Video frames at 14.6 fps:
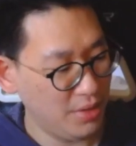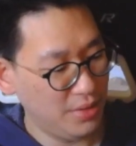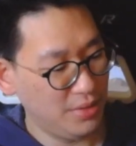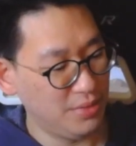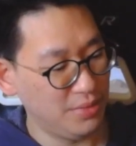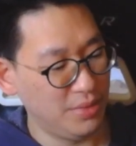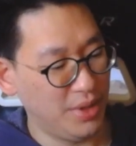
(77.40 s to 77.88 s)

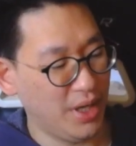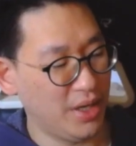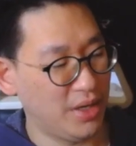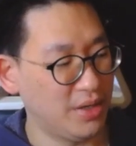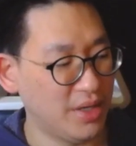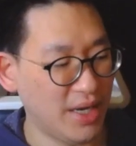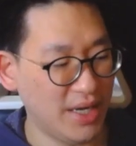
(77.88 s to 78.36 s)
We
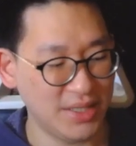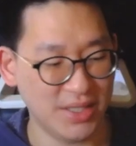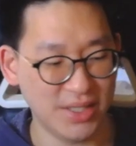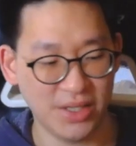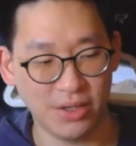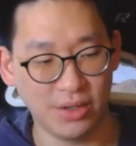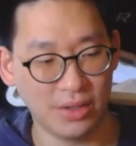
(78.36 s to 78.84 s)
got a nice
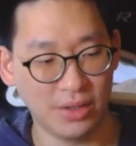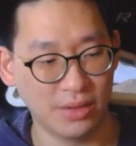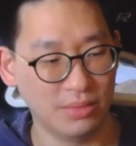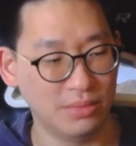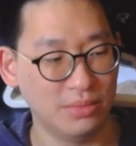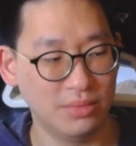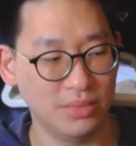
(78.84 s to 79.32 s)
little
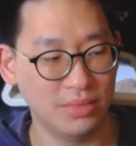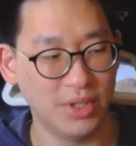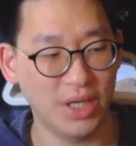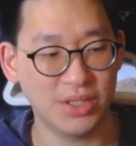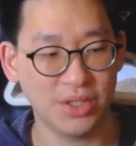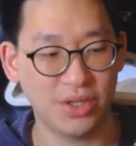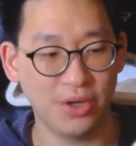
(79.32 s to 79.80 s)

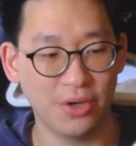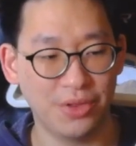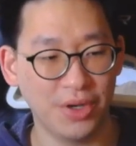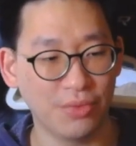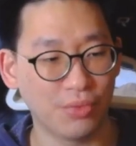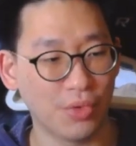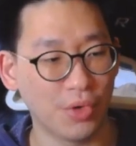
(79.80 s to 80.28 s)
Nezuko
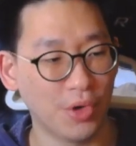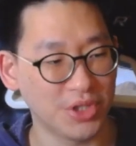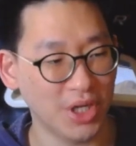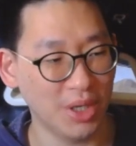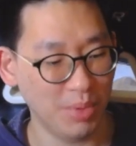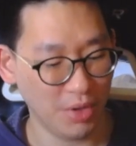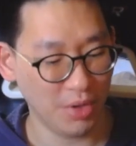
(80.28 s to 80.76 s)
thing rolled
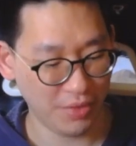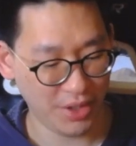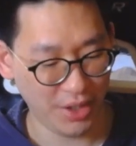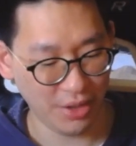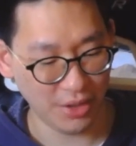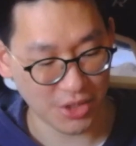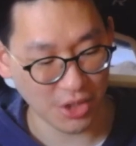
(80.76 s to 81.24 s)
up over
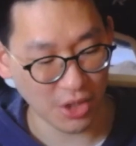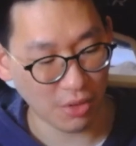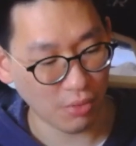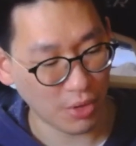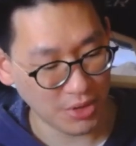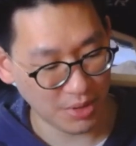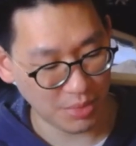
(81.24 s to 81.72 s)
here. It's not
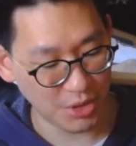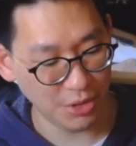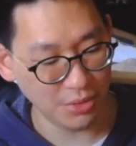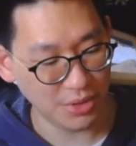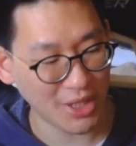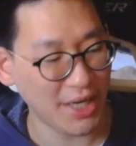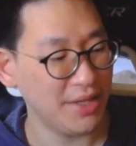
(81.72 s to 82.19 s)
rolled up
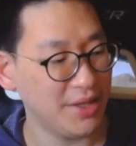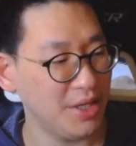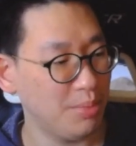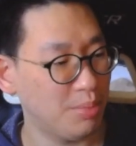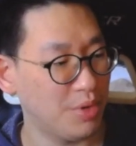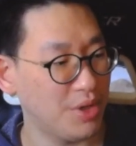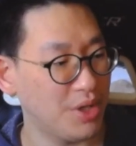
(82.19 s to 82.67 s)
too tightly,
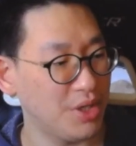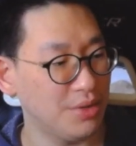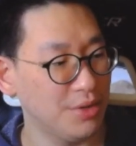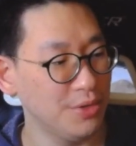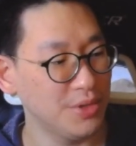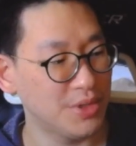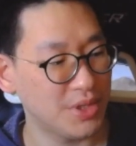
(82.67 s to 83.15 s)
pretty
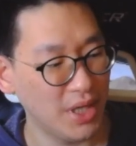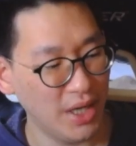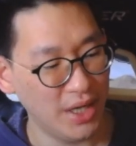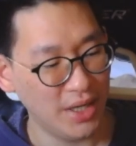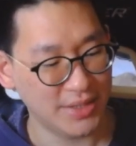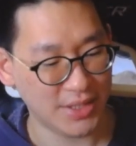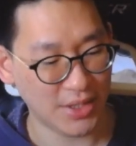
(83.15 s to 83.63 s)
loose,
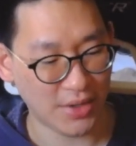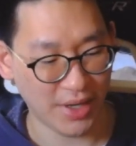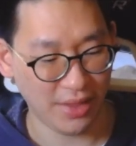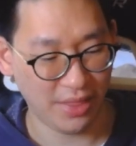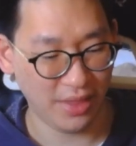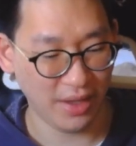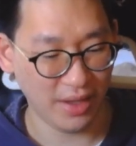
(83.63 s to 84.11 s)
so
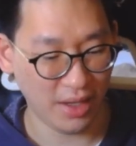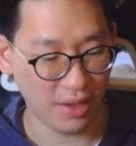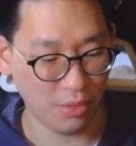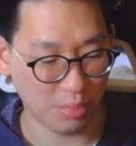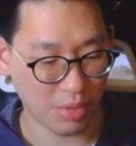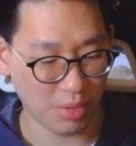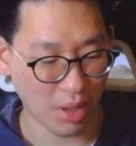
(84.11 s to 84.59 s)
I think it
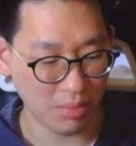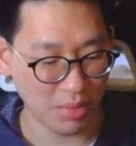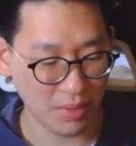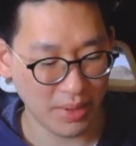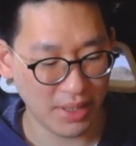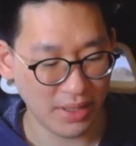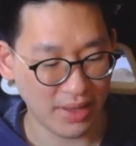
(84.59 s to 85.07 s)
will
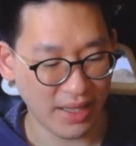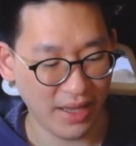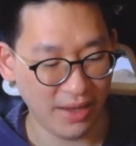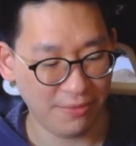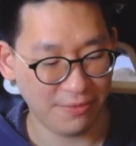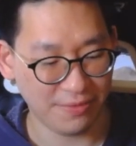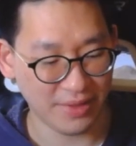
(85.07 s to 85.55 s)
probably
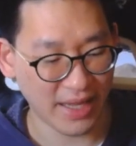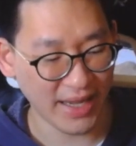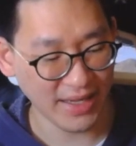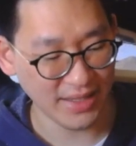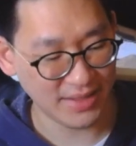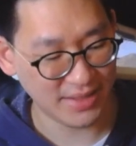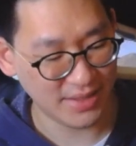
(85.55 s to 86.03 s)
lay
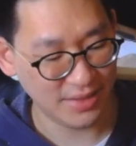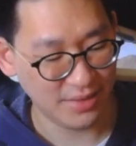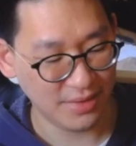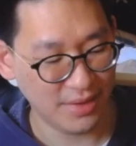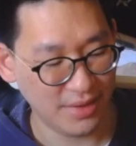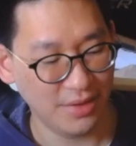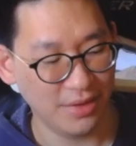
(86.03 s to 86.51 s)
flat
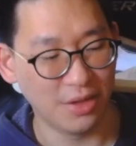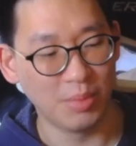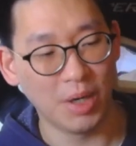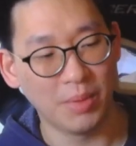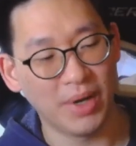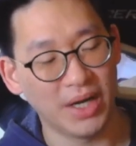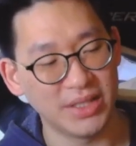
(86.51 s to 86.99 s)
the
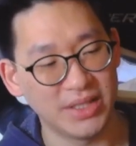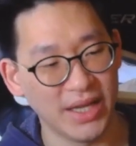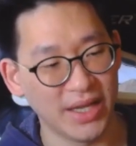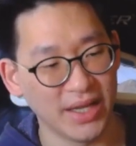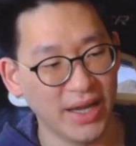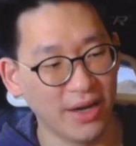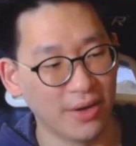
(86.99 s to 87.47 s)
moment I
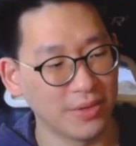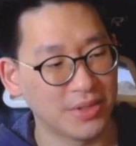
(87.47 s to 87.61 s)
take it out.